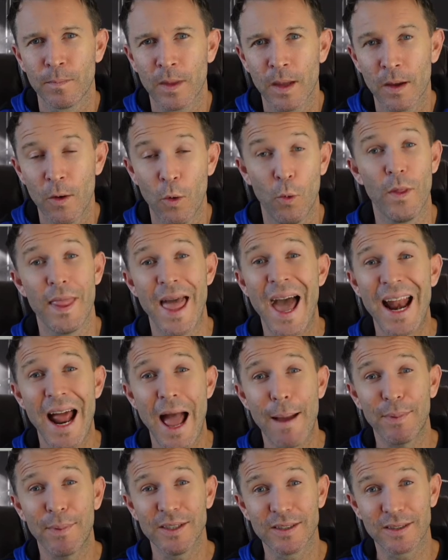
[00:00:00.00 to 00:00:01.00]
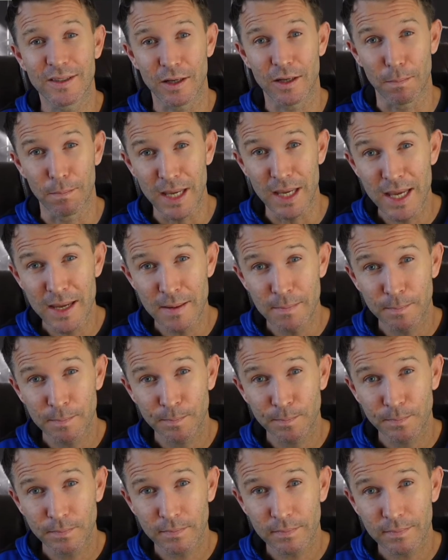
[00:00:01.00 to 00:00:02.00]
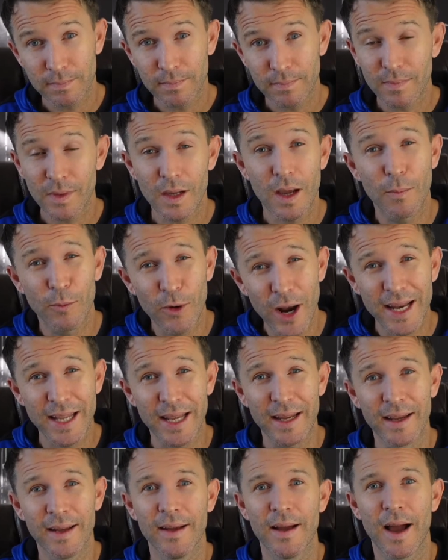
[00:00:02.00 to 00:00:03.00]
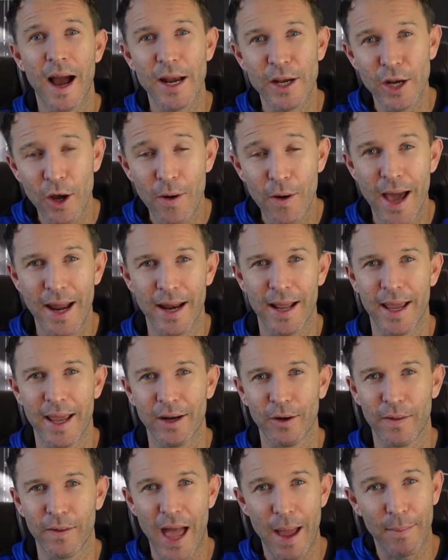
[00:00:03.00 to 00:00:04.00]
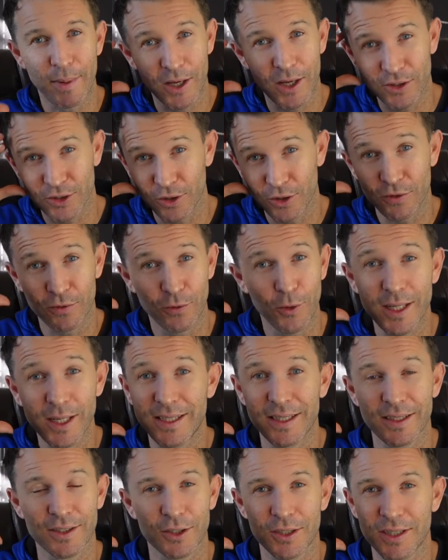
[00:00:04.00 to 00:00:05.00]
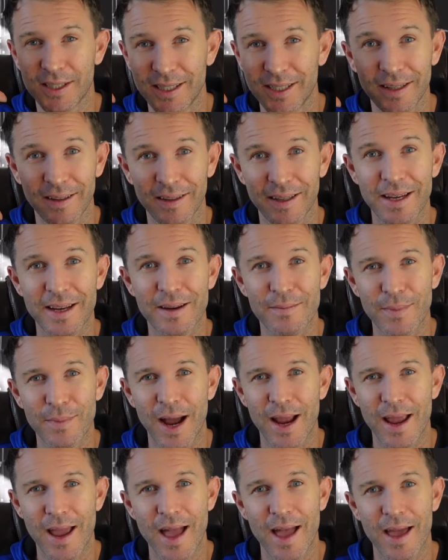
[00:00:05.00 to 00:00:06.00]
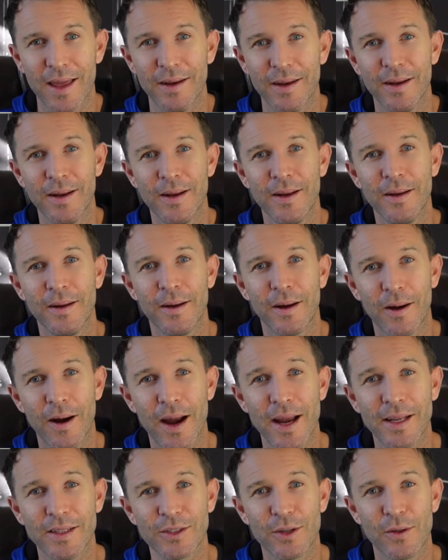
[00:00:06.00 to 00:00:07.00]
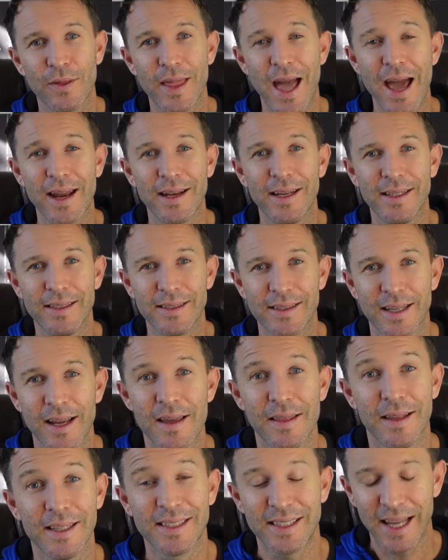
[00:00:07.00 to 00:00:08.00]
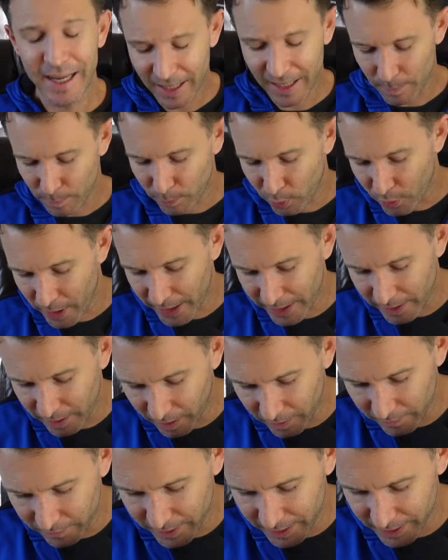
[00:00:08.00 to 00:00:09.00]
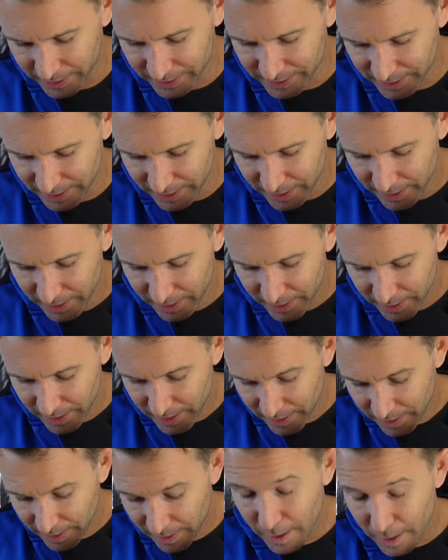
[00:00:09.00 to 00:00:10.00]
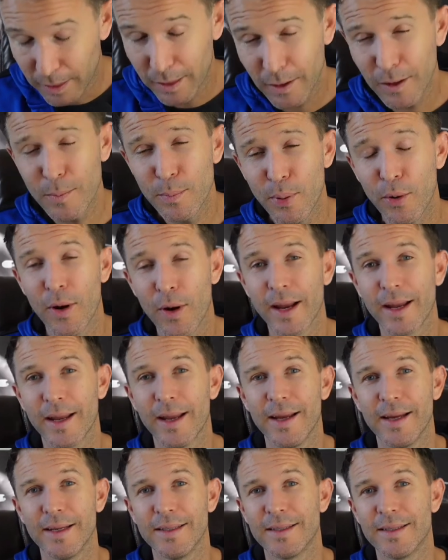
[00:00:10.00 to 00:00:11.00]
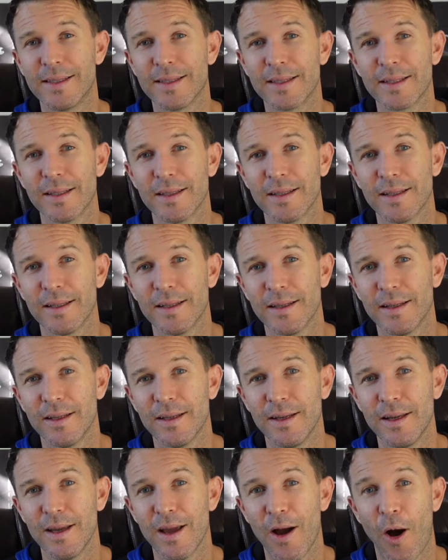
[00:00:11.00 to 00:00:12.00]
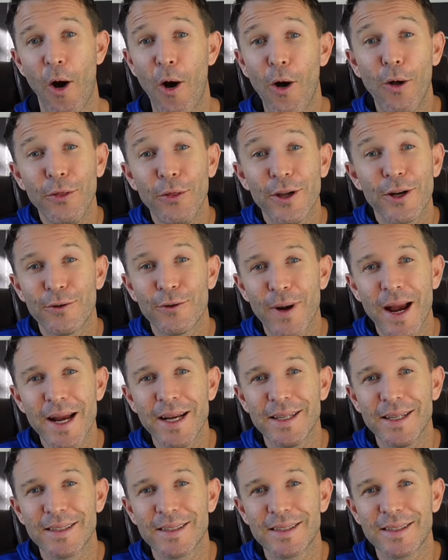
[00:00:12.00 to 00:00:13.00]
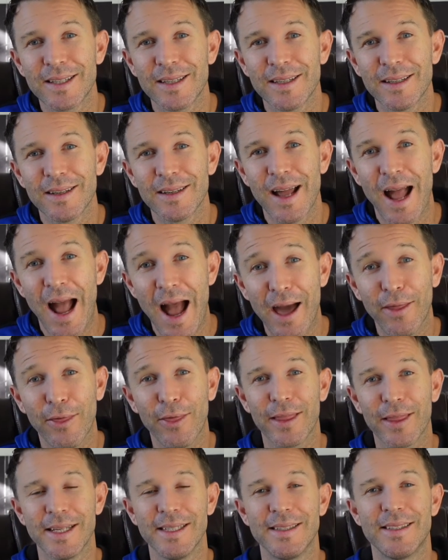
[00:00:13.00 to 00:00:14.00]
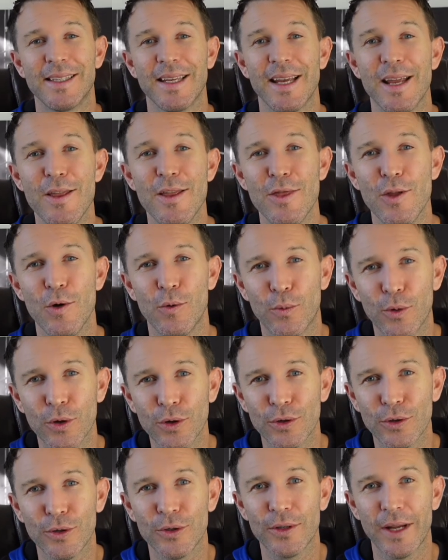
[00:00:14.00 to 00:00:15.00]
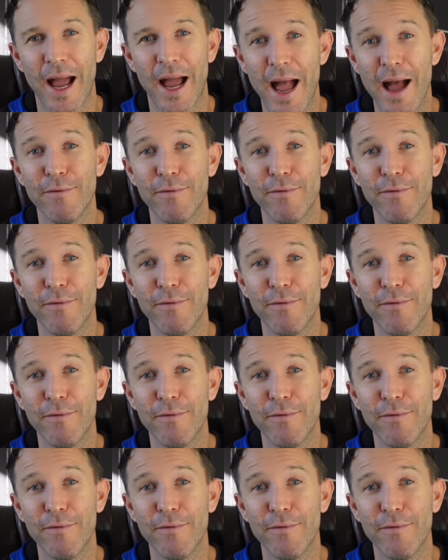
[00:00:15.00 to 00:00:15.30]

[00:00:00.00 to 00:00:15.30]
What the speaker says: when that happens to me, I'm ready. I know how to handle that because those voices are still in my head. All right, so that is the second point of this. The third point is All the greatest athletes in the world have